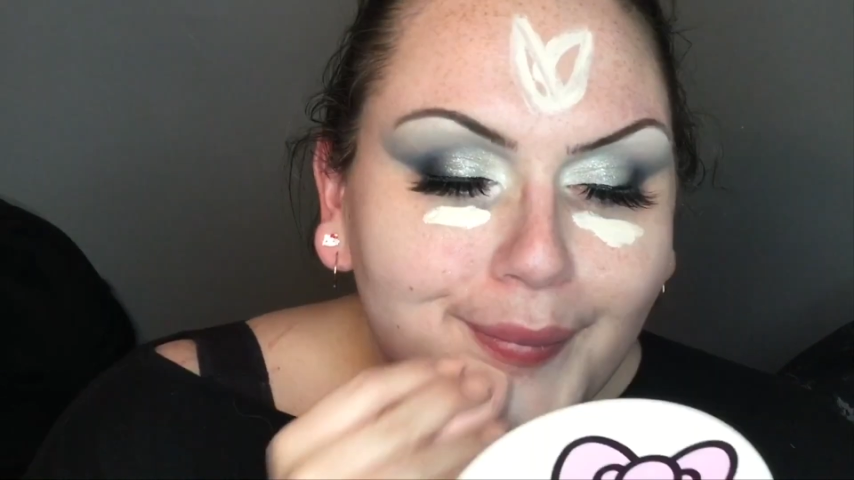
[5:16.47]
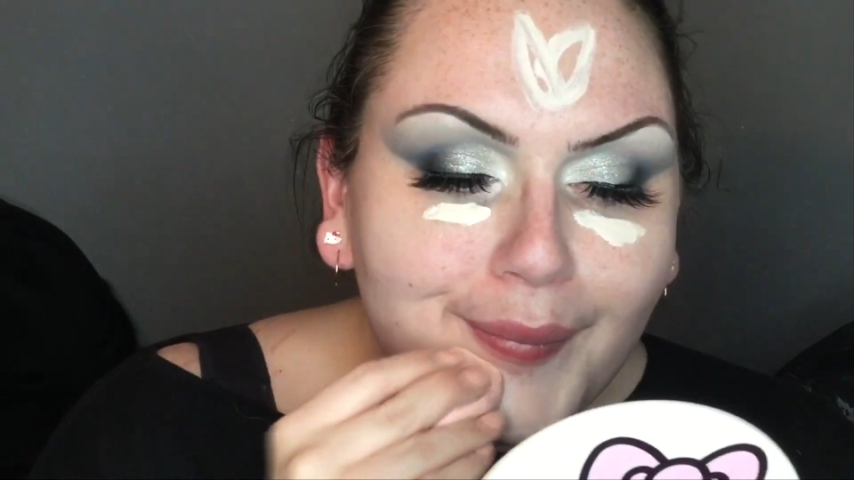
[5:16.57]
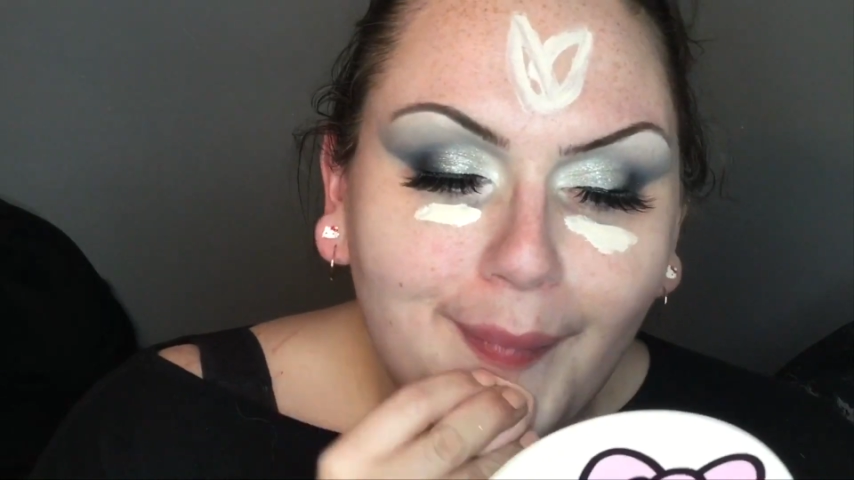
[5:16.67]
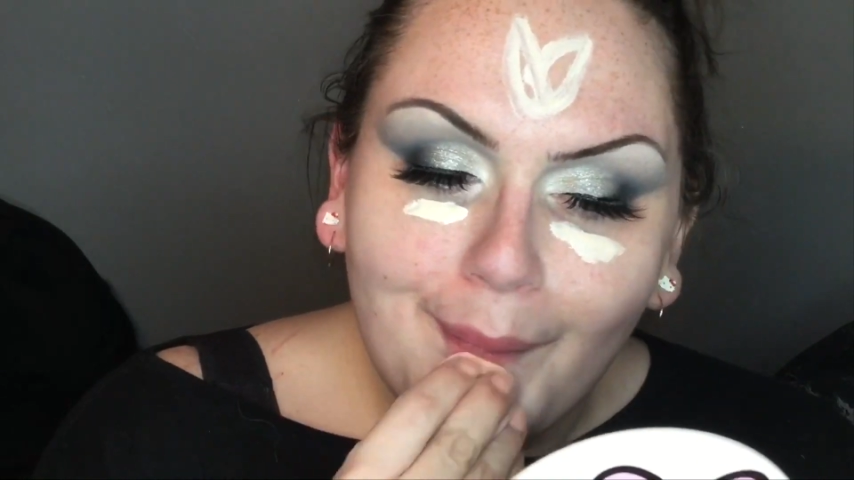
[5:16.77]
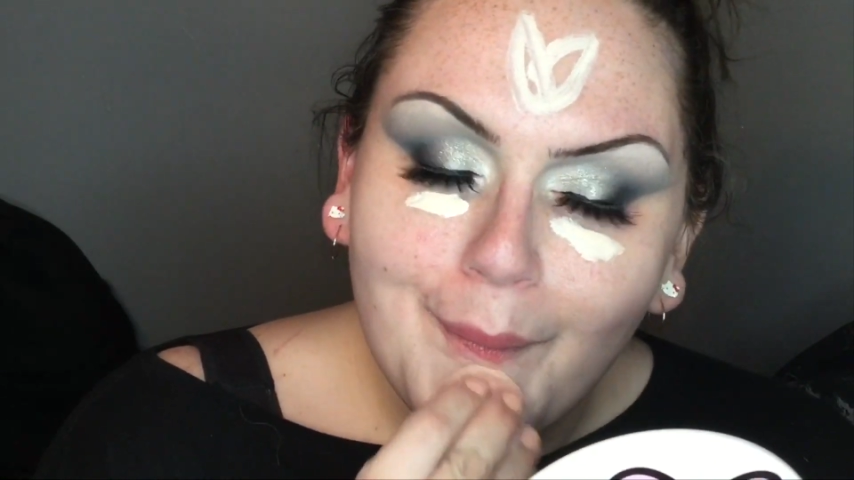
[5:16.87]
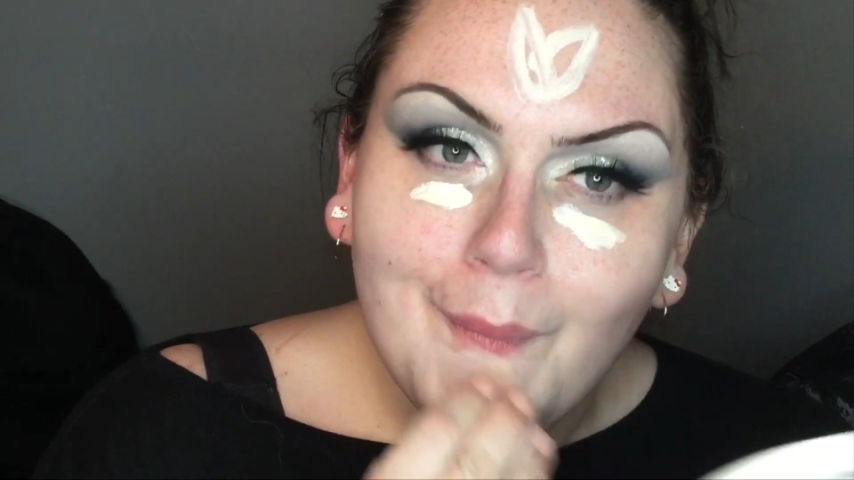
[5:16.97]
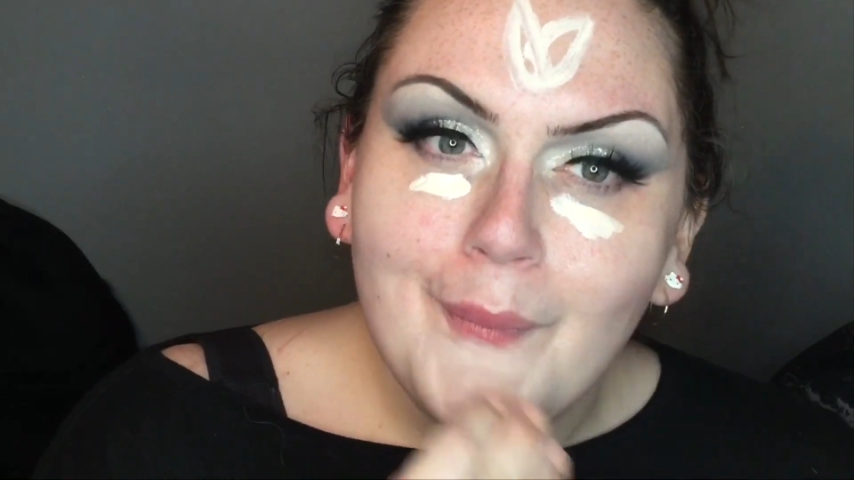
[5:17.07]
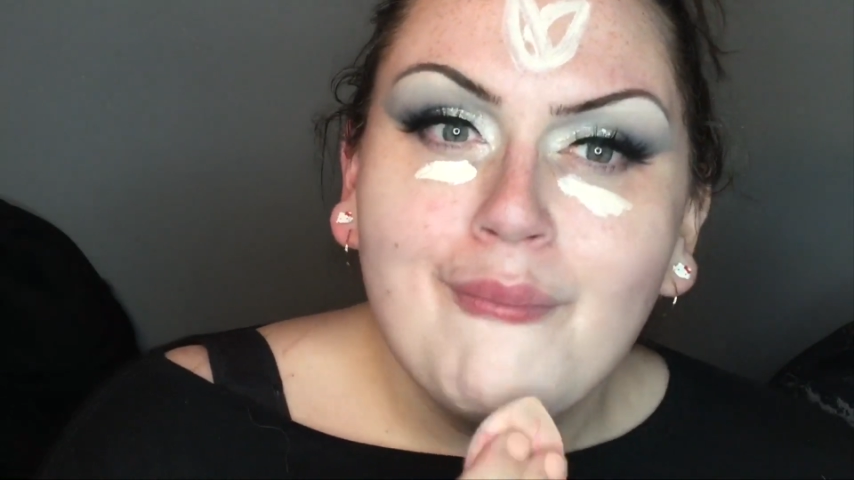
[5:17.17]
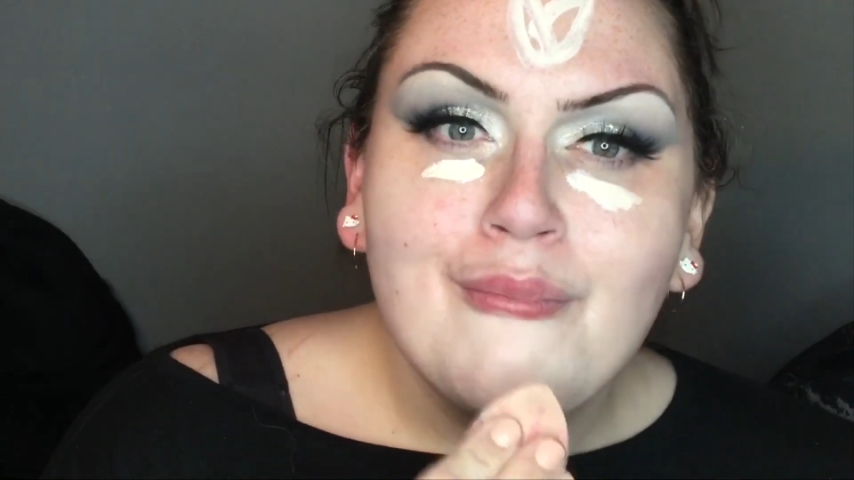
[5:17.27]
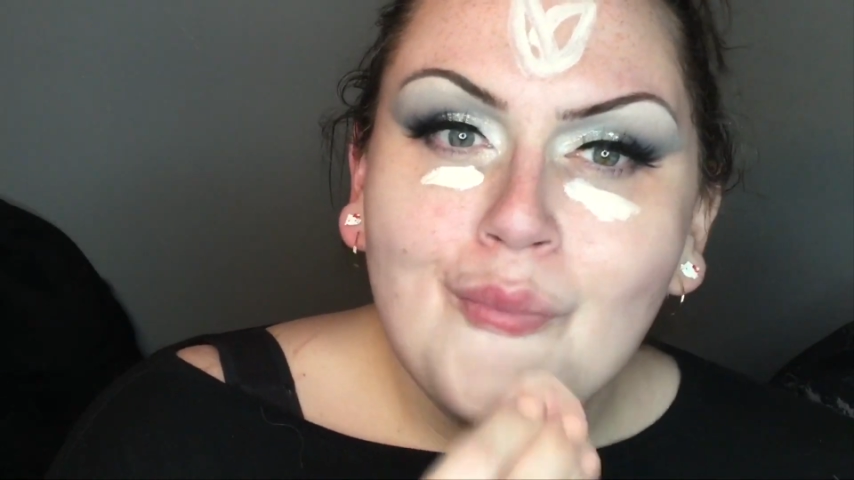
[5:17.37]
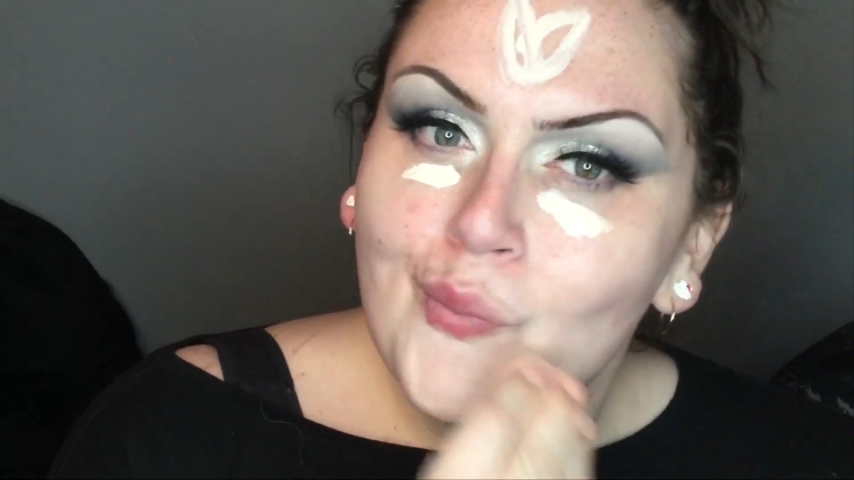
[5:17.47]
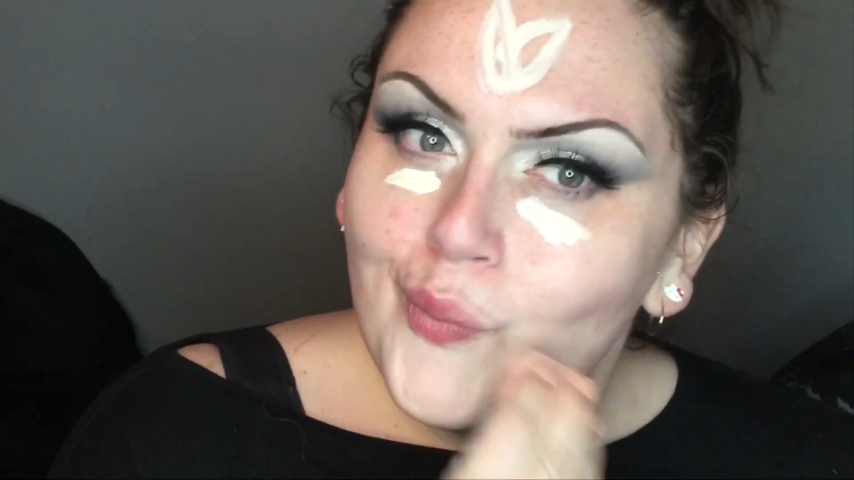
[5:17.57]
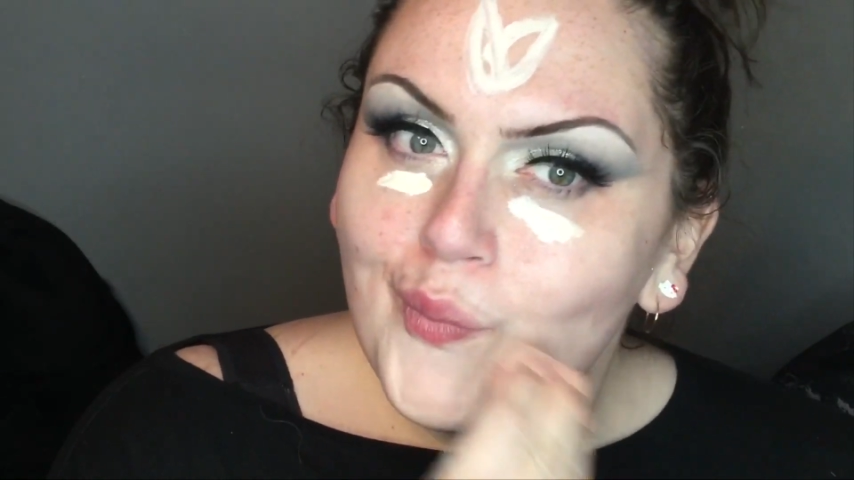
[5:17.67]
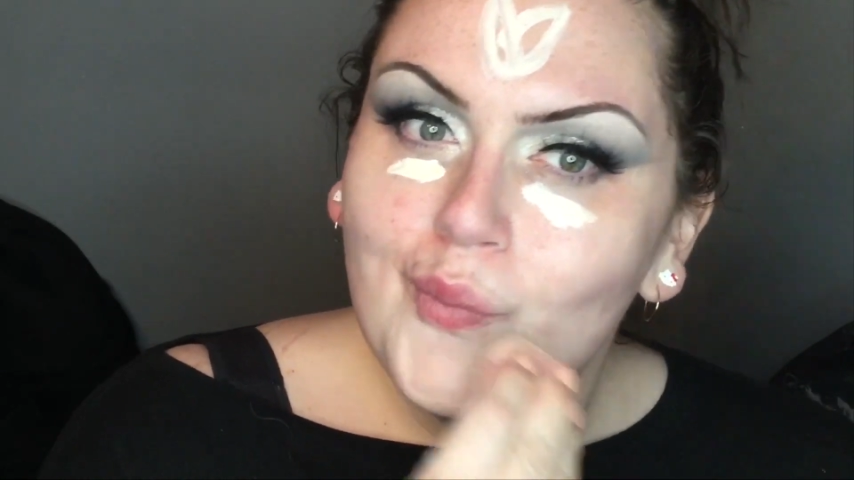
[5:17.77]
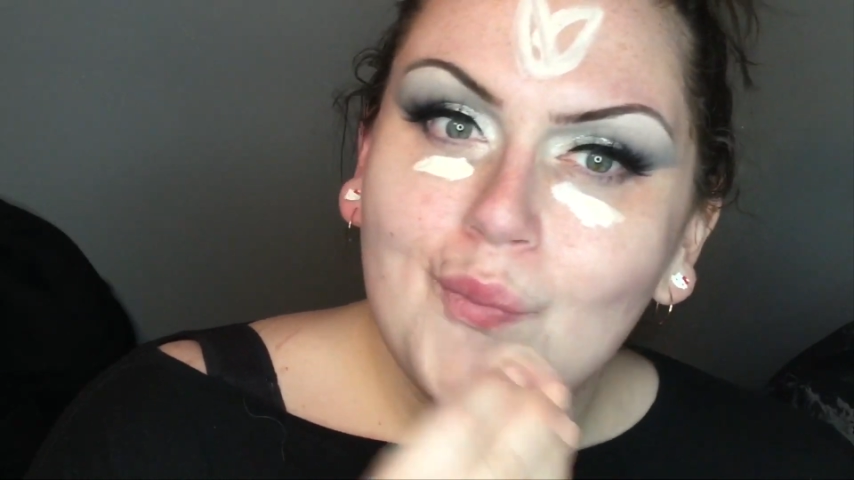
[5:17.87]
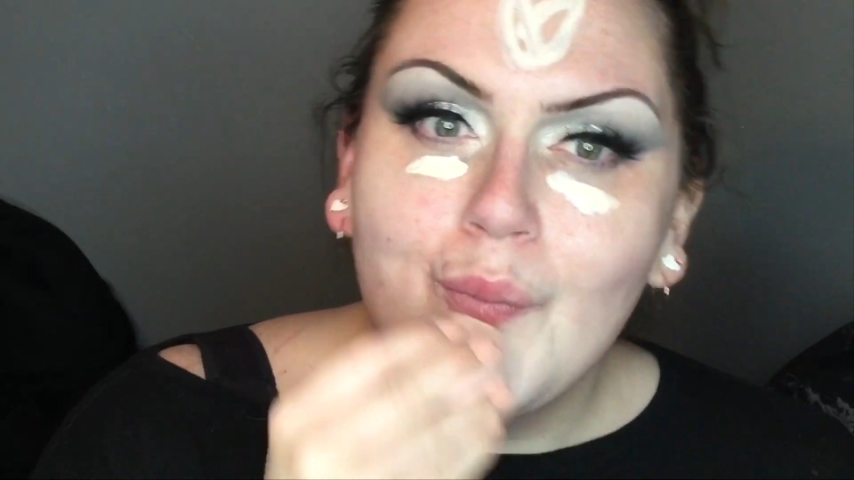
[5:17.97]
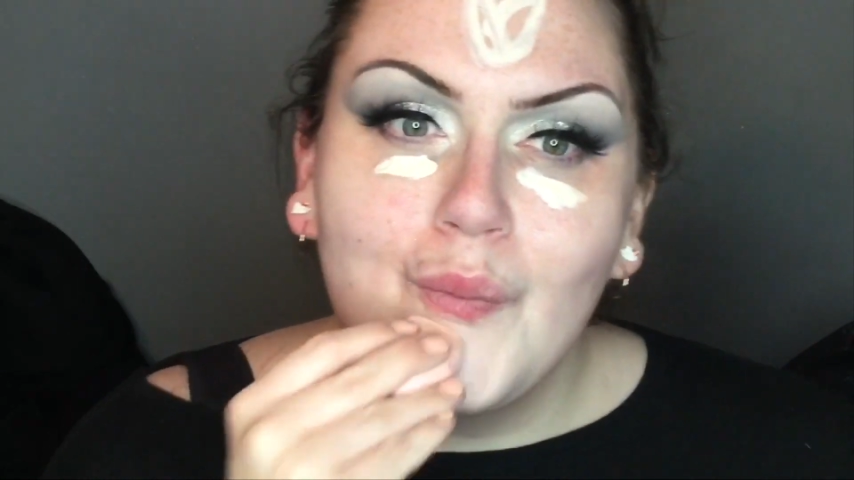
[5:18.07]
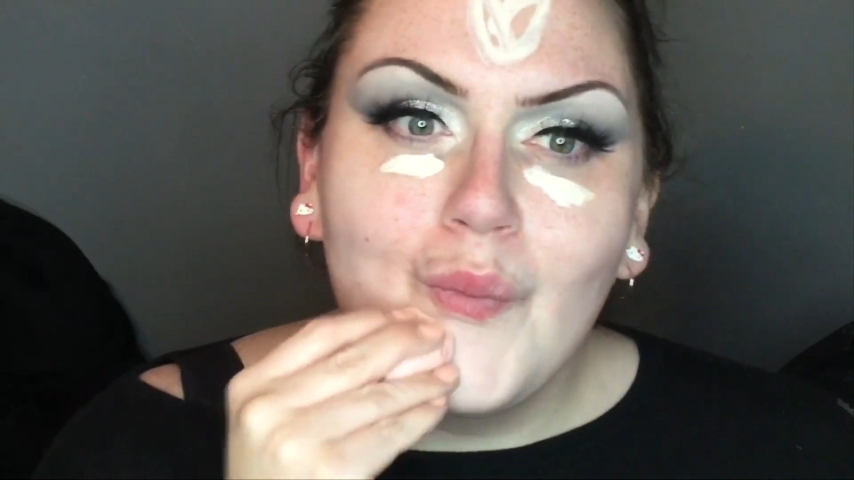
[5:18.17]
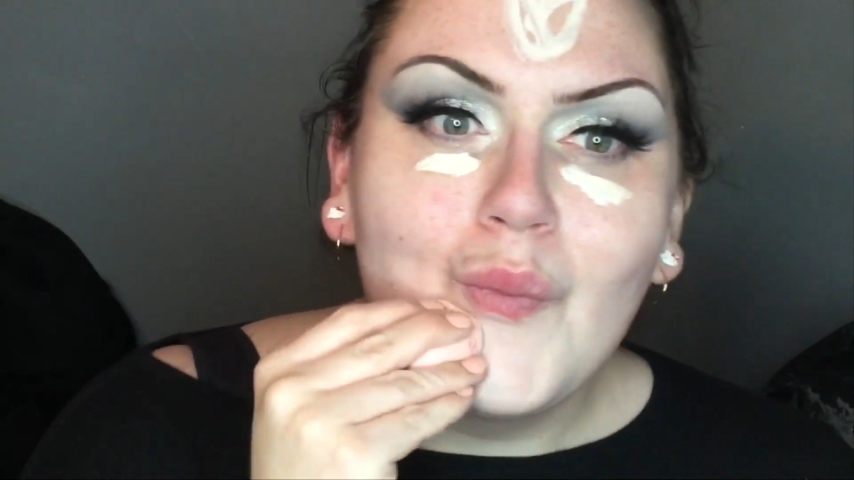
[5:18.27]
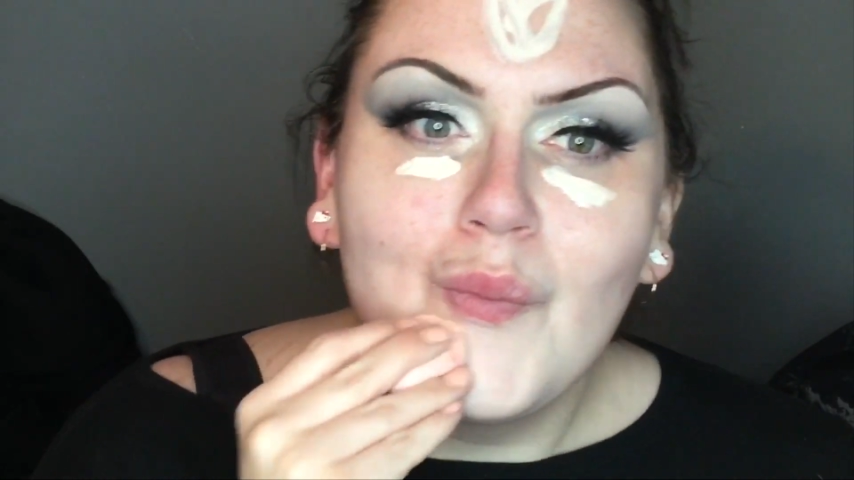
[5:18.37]
Juvia's Place I Am Magic
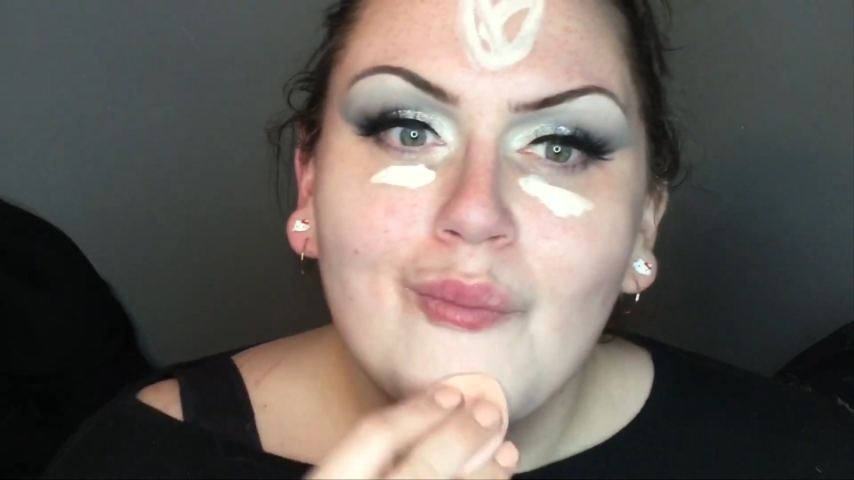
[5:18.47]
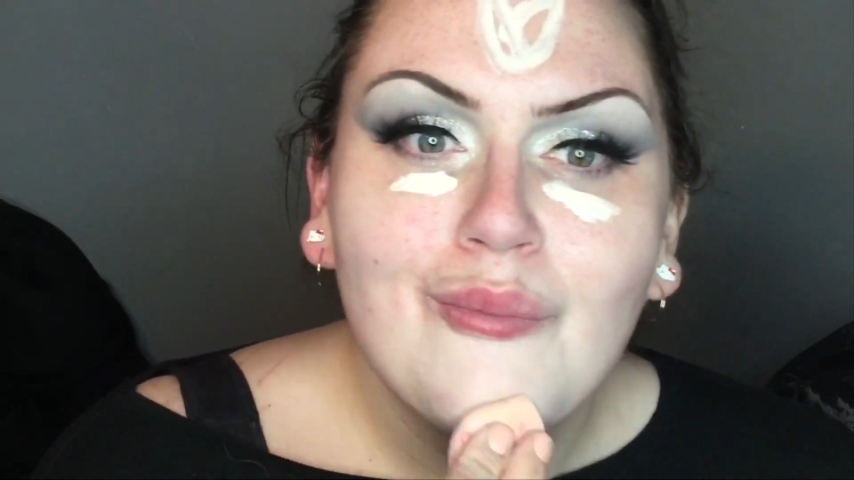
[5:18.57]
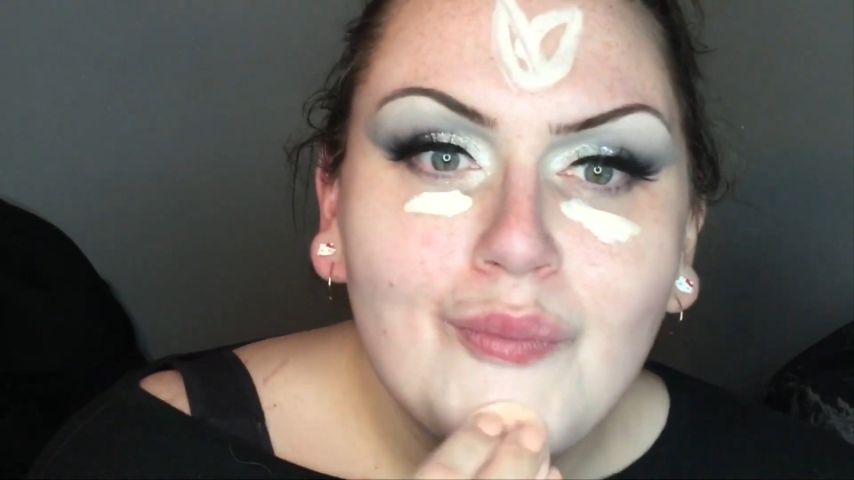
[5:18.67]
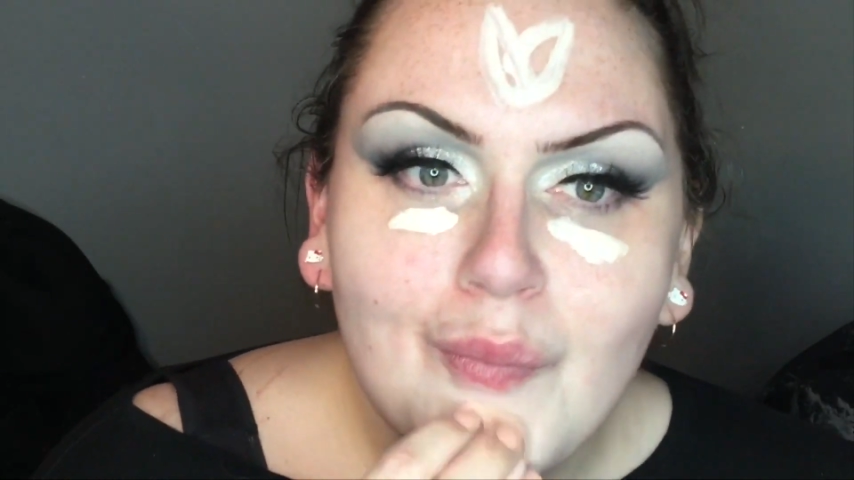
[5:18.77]
Concealer